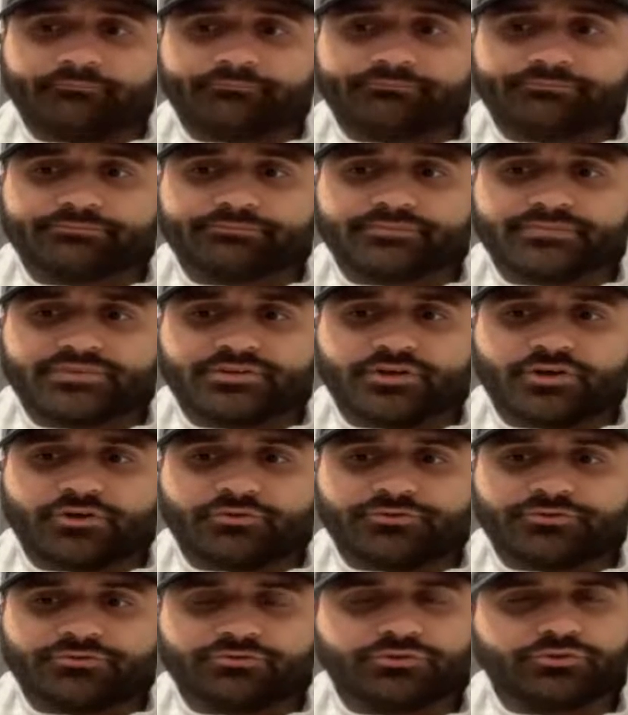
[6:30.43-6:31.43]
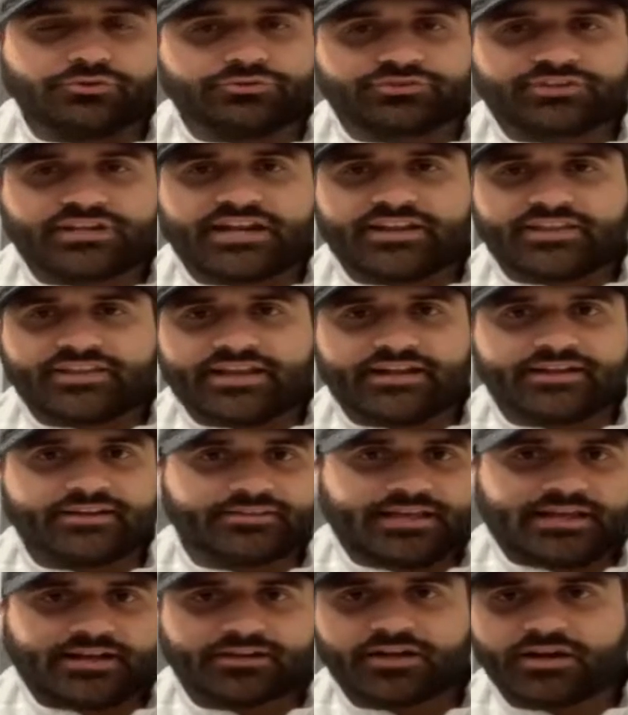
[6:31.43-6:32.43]
You lose kind of
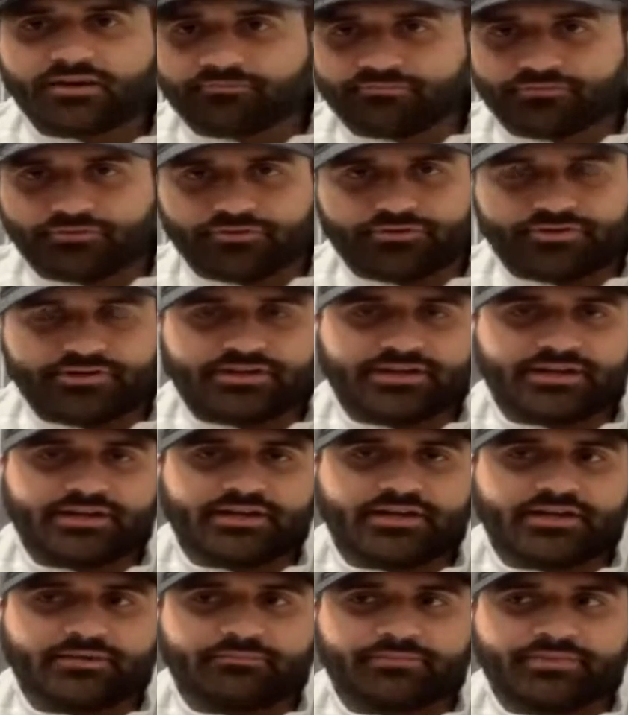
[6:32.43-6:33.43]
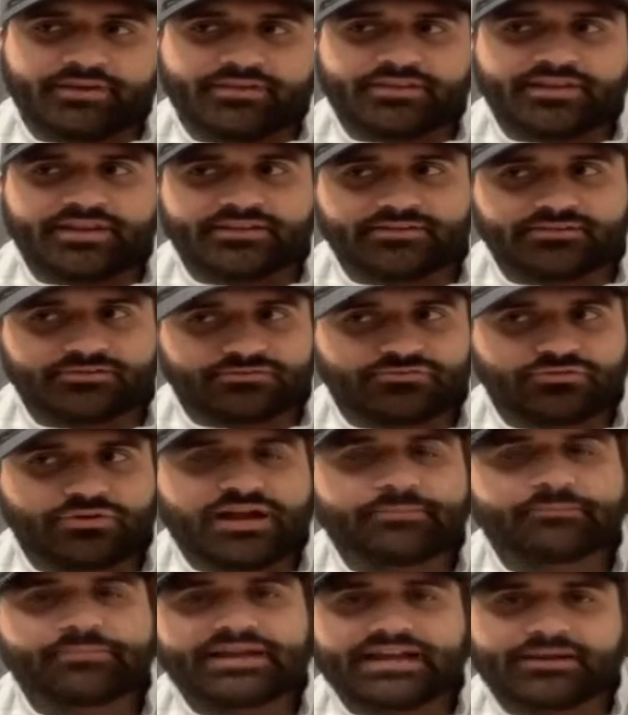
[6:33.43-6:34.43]
that comfort. And then
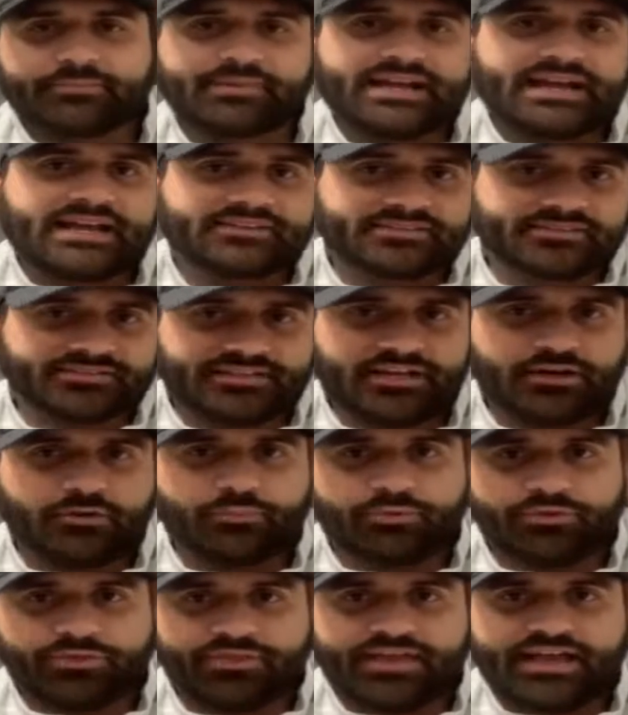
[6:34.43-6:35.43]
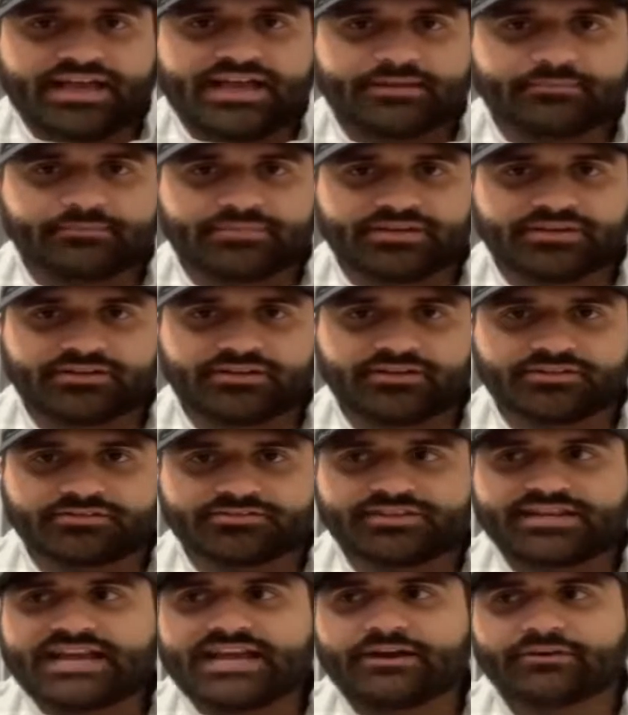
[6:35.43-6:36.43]
drop back passes help with that because
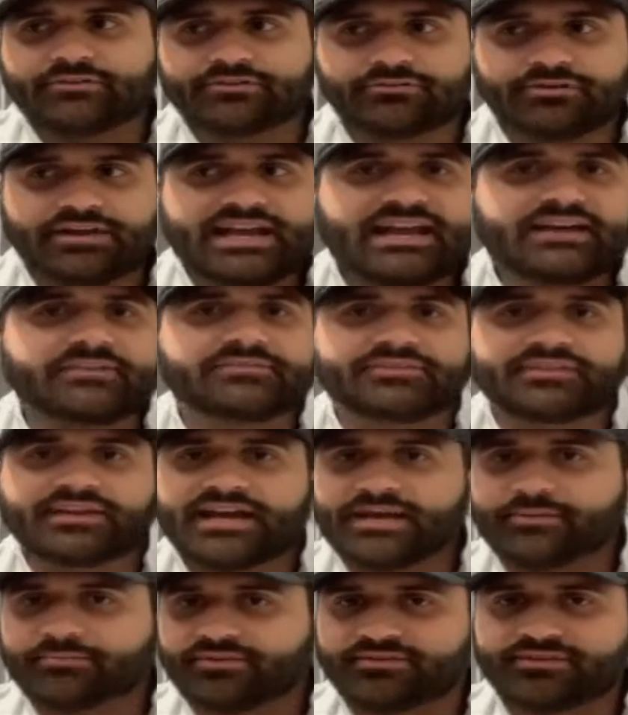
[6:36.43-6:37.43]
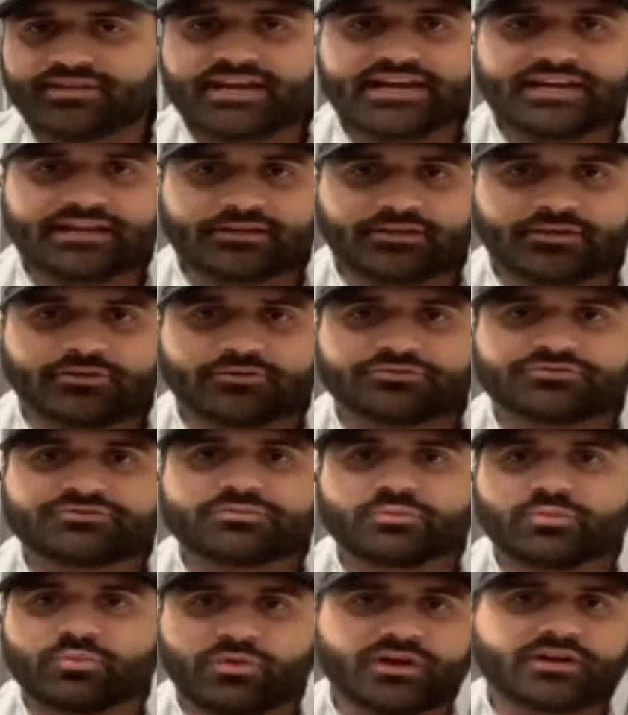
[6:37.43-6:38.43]
now you have time to diagnose
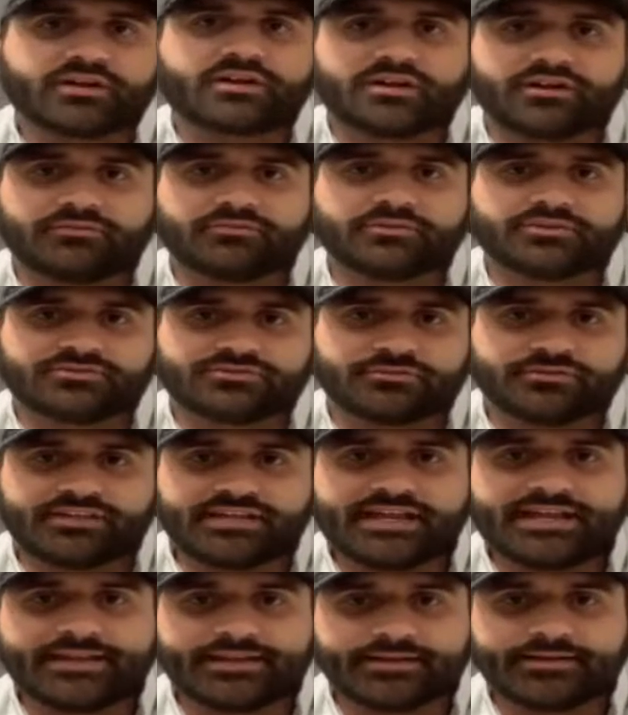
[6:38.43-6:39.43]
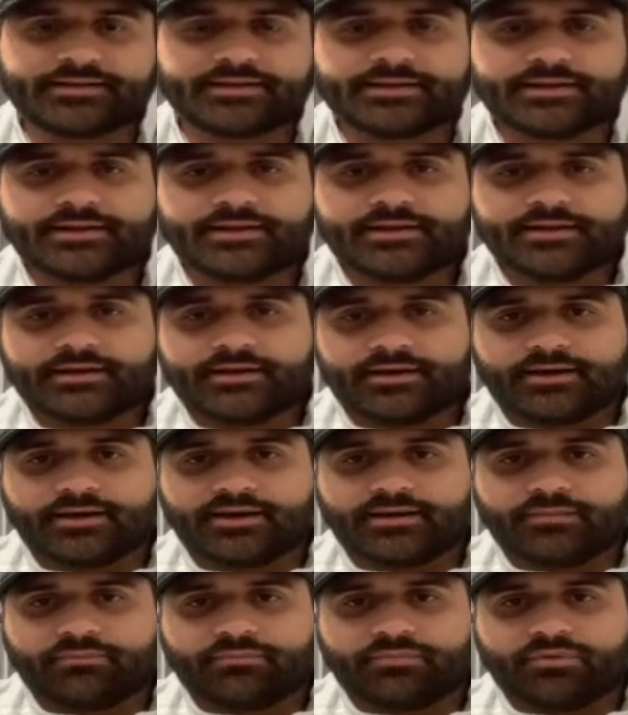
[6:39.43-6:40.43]
what coverage you're getting
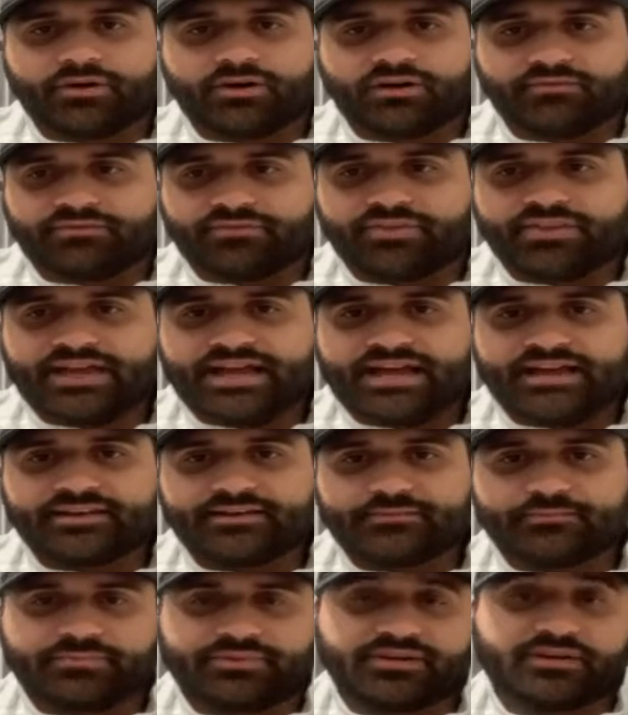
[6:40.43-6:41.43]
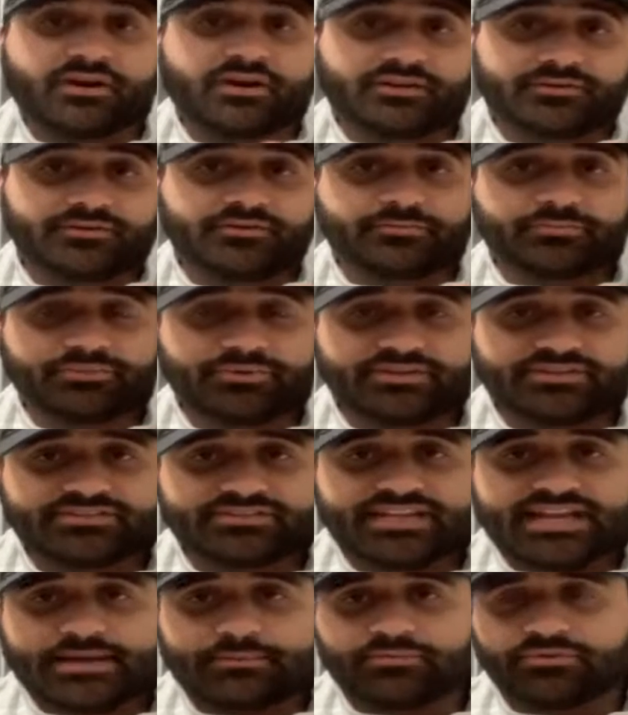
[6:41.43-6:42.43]
off of that beyond your
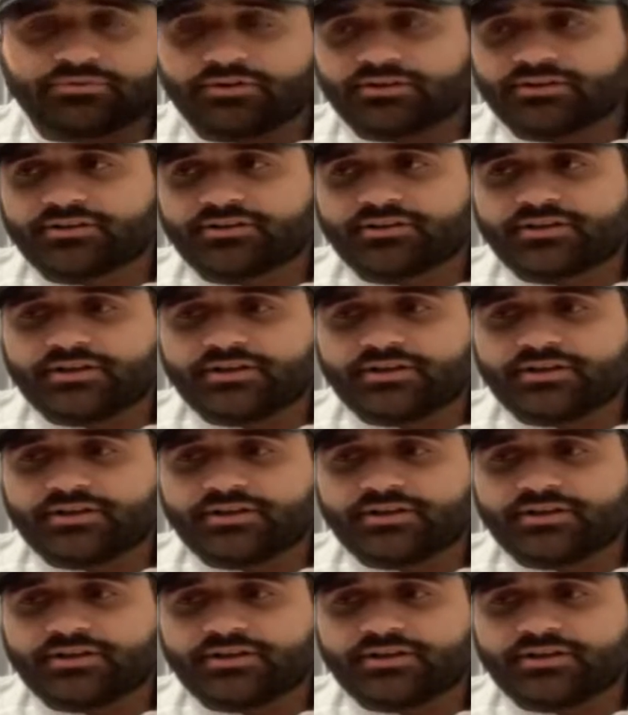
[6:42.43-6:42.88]
pre-snap look.